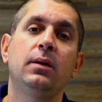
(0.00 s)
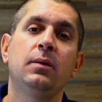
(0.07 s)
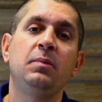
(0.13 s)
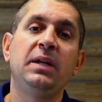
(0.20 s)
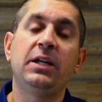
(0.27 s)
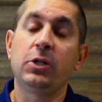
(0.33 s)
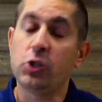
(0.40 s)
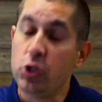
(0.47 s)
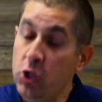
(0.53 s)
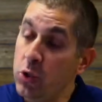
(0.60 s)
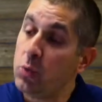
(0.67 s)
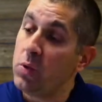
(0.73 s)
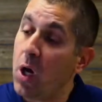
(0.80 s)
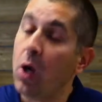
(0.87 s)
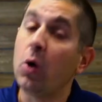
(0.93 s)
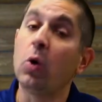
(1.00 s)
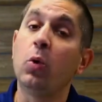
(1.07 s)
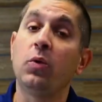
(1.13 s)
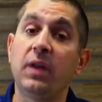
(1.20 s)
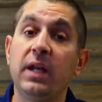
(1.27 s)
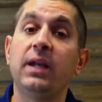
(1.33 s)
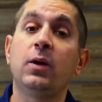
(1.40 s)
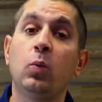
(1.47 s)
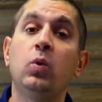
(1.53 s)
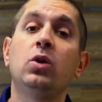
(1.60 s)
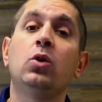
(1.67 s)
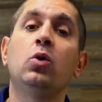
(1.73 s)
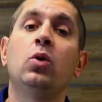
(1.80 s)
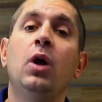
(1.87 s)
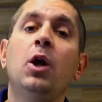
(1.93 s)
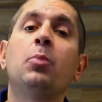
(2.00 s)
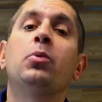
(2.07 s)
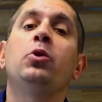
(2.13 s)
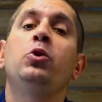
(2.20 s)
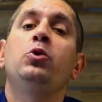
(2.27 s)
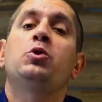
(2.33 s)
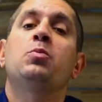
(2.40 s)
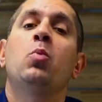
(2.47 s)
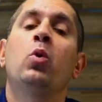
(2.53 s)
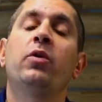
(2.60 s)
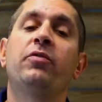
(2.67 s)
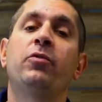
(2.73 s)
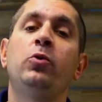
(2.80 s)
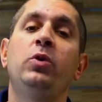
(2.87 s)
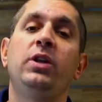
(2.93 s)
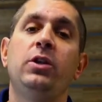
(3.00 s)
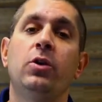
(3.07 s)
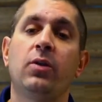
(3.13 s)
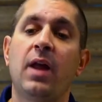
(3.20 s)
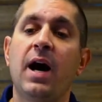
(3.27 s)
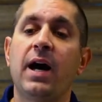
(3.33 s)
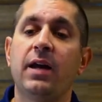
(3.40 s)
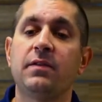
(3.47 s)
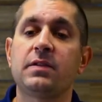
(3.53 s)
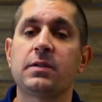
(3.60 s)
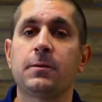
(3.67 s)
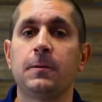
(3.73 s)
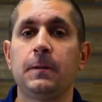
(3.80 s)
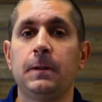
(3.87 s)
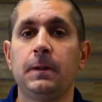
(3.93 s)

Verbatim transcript: Because you know that it will produce more fruit in your lives.